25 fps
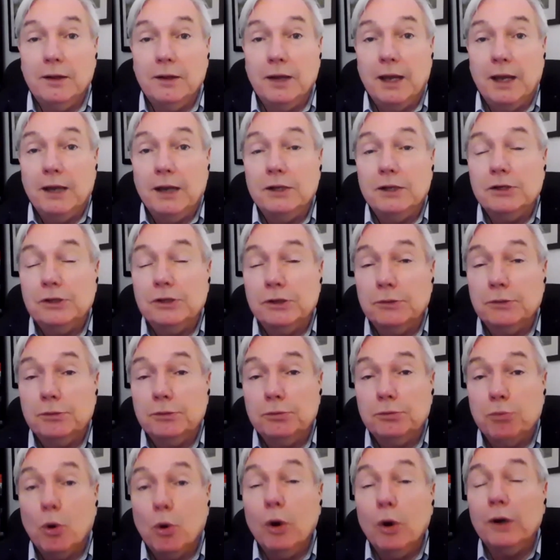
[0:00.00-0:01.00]
And it
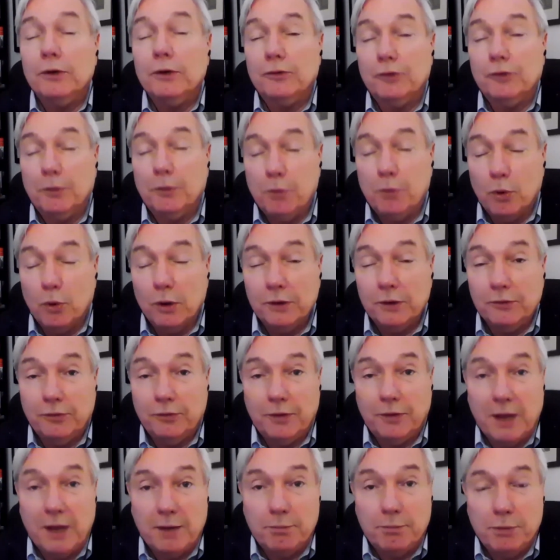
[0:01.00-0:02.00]
supports
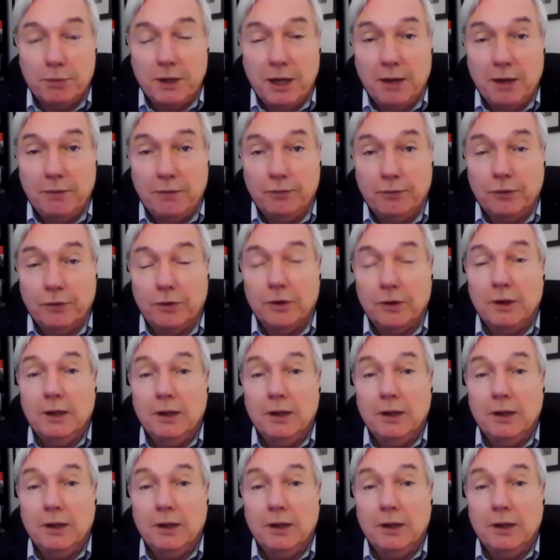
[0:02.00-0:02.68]
that behavior.